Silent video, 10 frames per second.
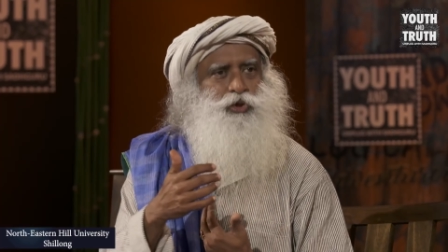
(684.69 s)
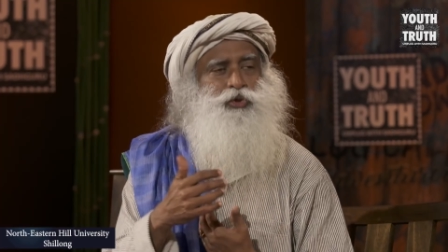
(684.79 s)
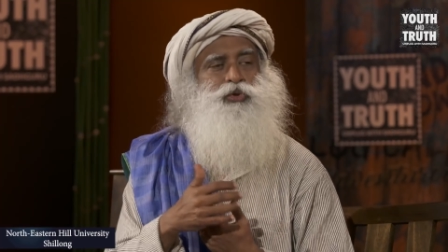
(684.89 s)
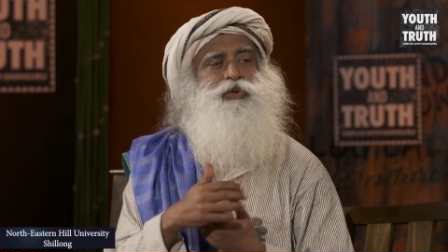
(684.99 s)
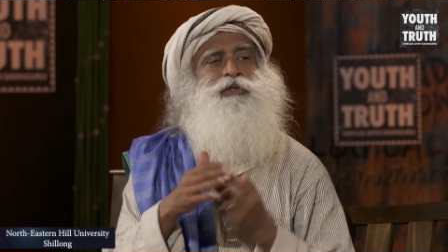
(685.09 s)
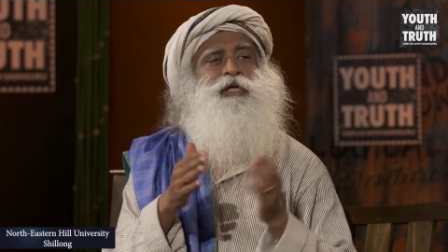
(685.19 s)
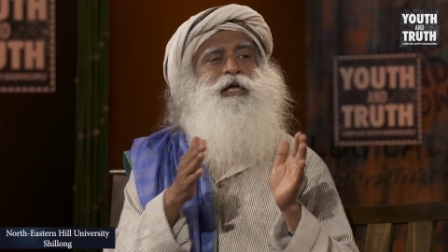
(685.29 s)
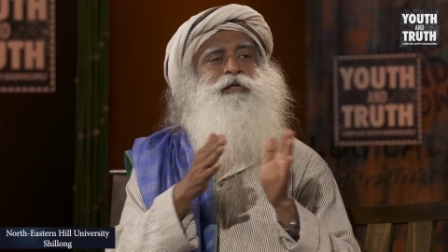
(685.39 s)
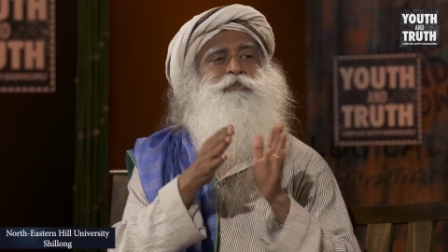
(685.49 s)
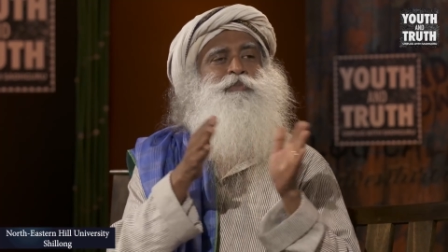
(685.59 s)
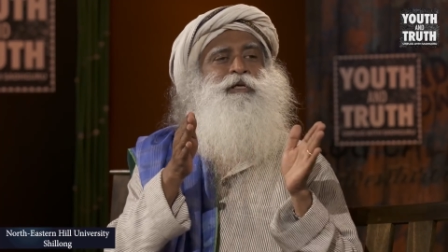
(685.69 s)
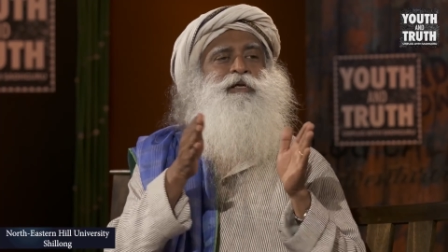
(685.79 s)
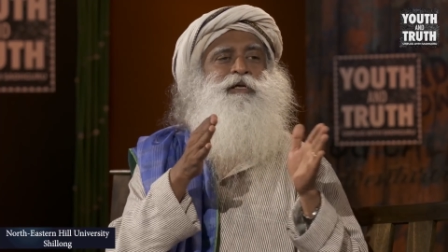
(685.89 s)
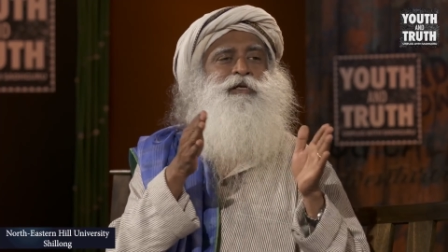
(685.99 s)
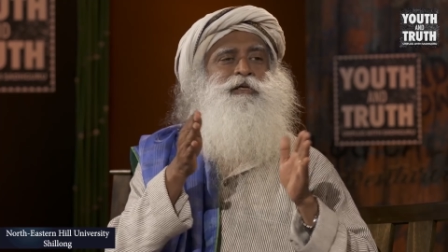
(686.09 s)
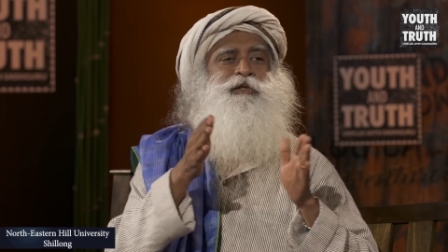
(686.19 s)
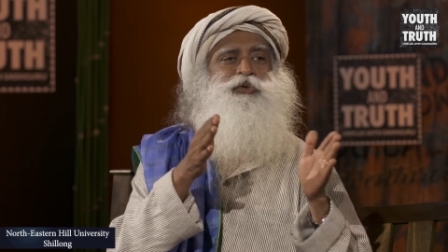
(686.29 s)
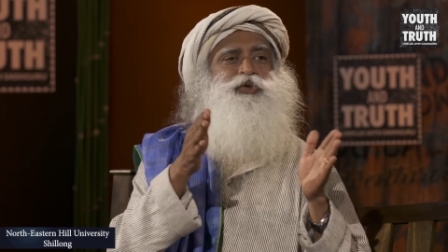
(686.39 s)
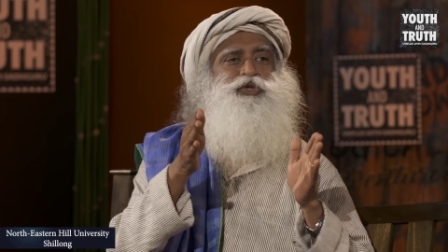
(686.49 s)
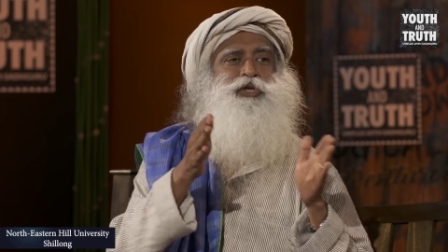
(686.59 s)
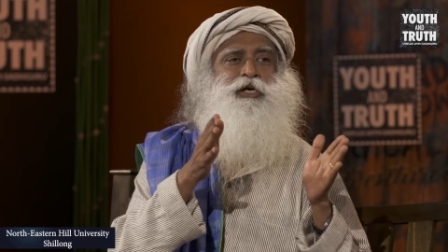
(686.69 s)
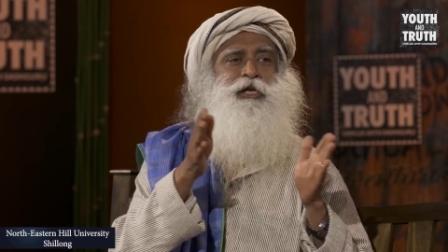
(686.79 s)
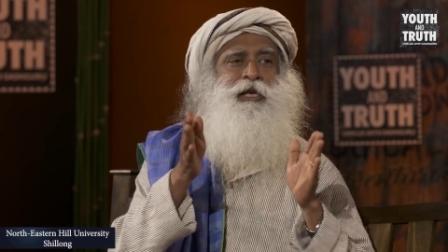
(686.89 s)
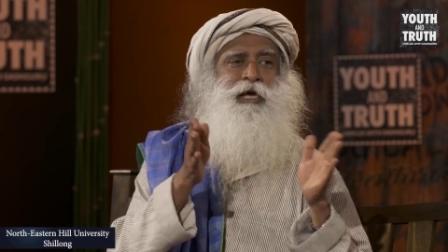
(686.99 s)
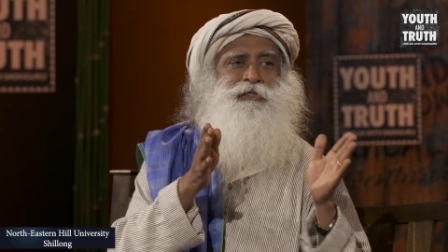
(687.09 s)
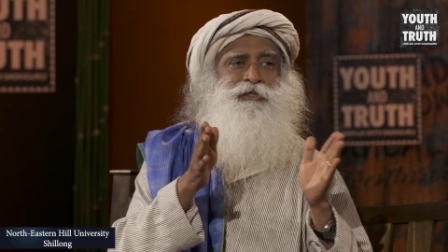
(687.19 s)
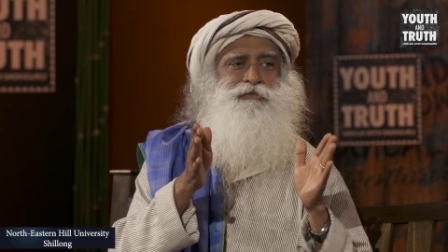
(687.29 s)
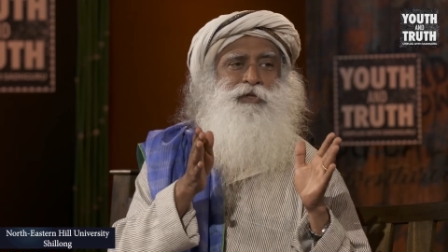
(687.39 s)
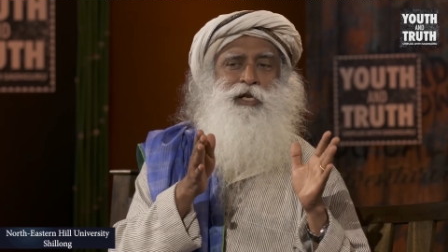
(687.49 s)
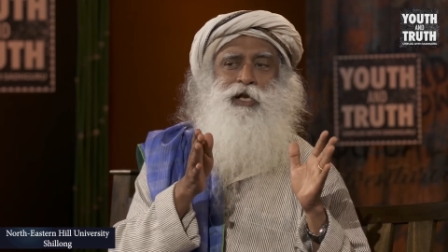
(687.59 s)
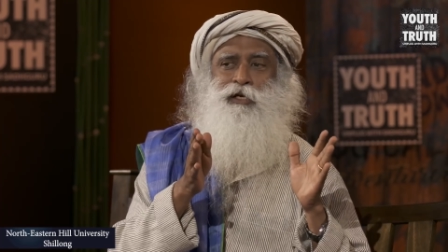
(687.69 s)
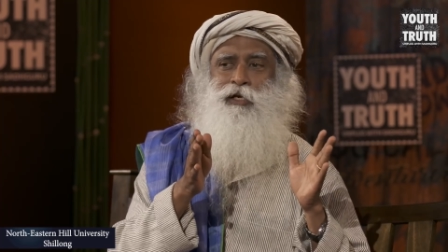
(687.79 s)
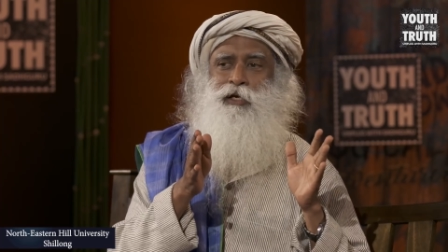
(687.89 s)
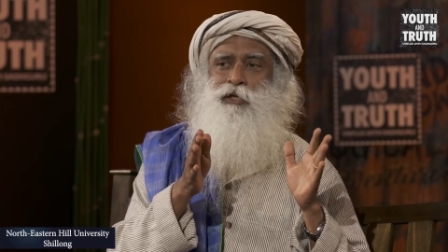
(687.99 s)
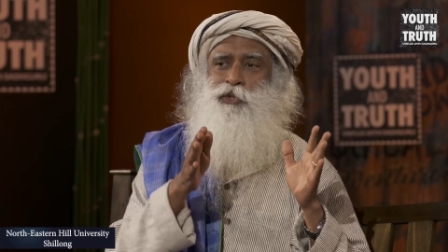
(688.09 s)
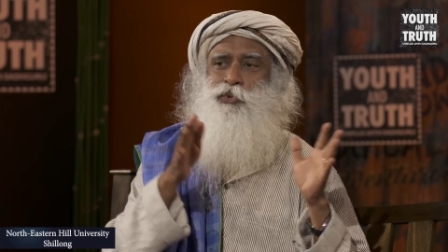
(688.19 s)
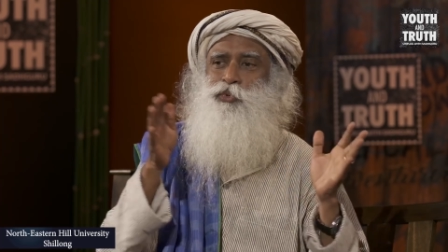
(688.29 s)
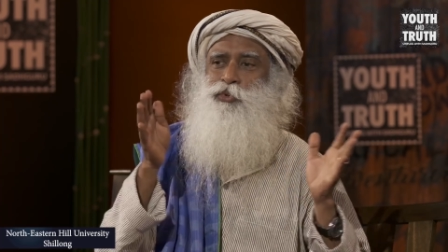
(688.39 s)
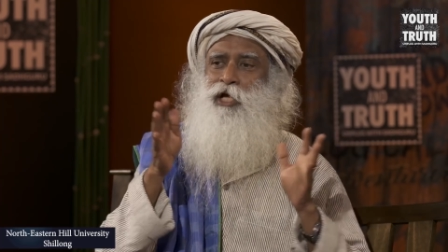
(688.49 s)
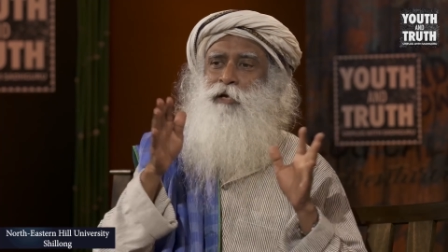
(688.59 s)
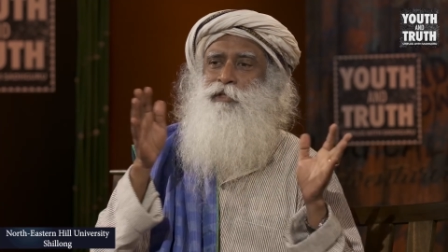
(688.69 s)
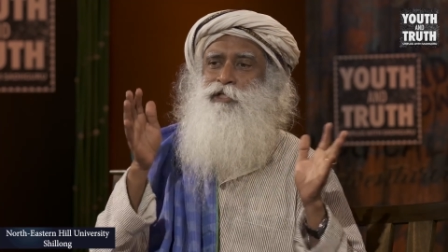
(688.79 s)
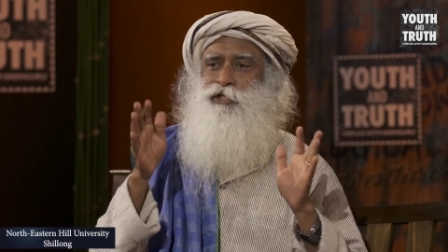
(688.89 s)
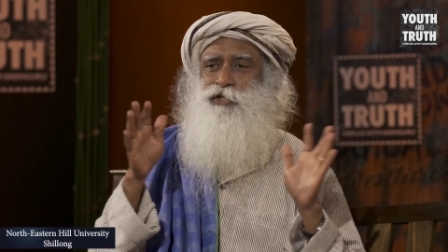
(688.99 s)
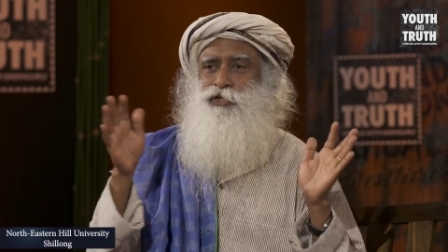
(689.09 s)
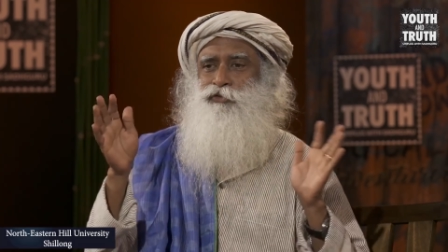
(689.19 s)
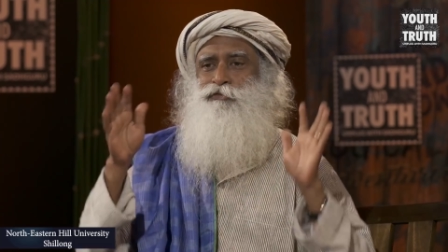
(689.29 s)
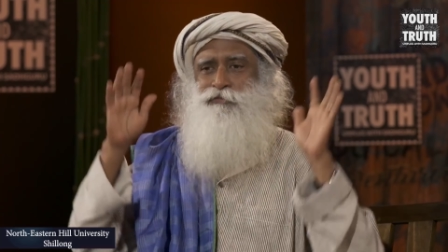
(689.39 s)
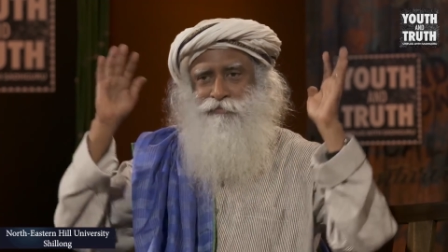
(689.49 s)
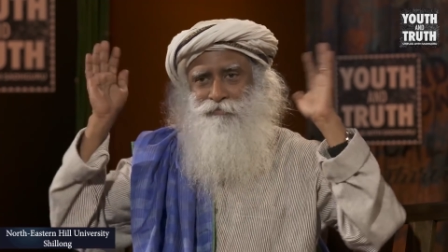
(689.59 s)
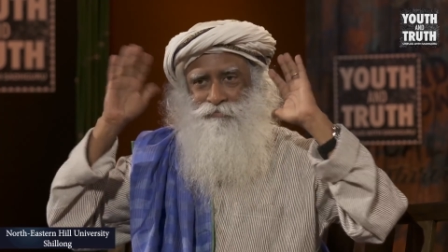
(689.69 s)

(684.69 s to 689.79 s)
So that period, you struggle as if there are two dimensions of